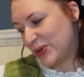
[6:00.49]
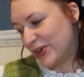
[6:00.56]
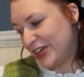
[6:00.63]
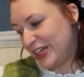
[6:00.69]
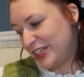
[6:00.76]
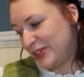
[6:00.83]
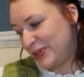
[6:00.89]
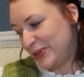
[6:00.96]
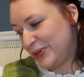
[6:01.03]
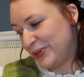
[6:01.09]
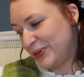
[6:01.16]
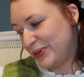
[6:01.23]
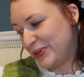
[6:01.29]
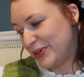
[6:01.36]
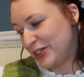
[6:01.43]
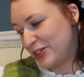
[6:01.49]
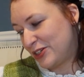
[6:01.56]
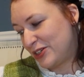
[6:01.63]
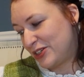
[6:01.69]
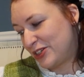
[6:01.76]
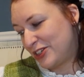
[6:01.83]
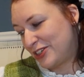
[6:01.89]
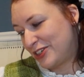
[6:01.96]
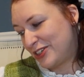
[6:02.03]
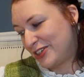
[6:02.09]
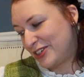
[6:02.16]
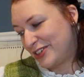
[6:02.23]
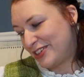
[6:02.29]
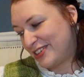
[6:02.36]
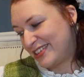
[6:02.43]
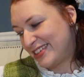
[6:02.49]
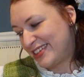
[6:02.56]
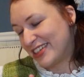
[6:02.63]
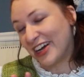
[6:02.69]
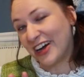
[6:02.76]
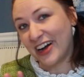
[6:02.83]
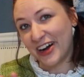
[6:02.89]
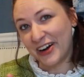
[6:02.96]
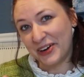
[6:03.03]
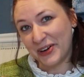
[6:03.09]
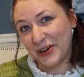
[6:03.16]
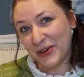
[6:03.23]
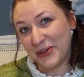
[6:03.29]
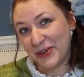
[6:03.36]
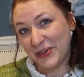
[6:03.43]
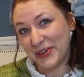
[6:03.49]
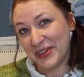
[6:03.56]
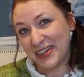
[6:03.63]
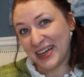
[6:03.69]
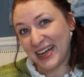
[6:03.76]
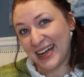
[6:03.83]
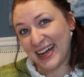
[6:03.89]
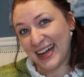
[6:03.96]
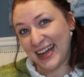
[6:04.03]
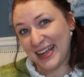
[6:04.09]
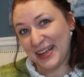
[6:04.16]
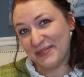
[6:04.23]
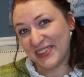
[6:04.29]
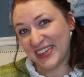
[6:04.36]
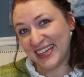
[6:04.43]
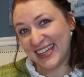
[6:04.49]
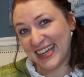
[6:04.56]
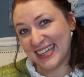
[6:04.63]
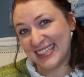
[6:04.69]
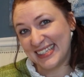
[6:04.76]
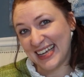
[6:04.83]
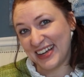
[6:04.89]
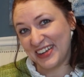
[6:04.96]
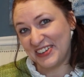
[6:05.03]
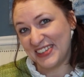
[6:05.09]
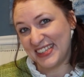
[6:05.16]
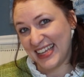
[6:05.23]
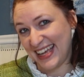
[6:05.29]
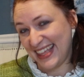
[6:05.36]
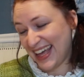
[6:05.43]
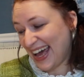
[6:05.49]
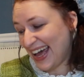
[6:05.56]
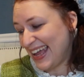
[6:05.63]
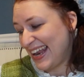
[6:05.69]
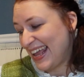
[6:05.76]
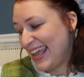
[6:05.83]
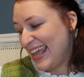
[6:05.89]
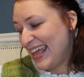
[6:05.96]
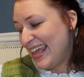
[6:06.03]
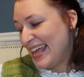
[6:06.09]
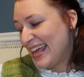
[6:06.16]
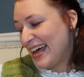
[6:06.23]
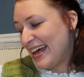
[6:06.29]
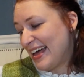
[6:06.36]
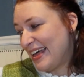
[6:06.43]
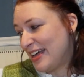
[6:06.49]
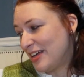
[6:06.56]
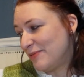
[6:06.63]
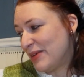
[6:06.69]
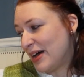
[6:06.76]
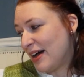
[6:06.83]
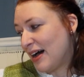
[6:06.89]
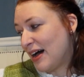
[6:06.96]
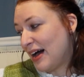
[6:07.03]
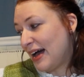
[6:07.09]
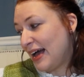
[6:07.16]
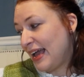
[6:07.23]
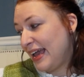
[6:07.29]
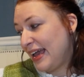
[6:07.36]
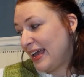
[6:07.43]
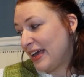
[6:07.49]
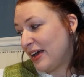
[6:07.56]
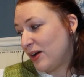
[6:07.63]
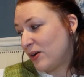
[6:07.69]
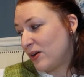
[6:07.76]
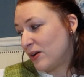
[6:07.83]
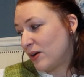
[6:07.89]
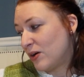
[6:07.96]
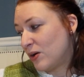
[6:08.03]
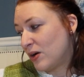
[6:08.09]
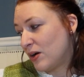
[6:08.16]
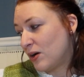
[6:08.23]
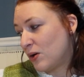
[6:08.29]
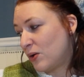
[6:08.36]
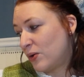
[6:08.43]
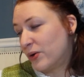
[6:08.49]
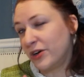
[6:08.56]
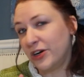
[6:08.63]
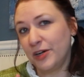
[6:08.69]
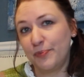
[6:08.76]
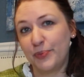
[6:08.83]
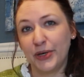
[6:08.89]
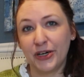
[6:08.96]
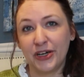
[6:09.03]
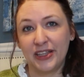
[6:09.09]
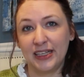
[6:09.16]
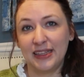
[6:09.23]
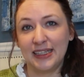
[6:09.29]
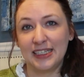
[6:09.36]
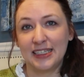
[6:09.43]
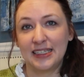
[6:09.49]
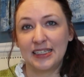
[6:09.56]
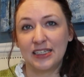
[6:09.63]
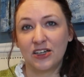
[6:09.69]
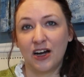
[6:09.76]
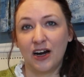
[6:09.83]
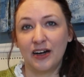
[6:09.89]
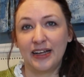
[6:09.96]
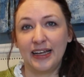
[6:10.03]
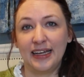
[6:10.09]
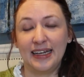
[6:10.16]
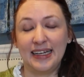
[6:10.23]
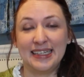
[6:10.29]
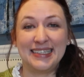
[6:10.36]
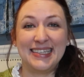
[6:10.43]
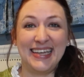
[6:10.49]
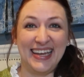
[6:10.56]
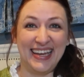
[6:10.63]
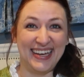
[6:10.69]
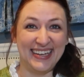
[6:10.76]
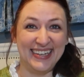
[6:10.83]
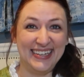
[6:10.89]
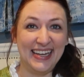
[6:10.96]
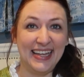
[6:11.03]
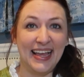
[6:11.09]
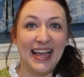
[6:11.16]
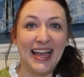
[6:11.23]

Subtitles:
Oran du Charo. I am gonna guess how you say that. I ordered a book that this cardigan is in,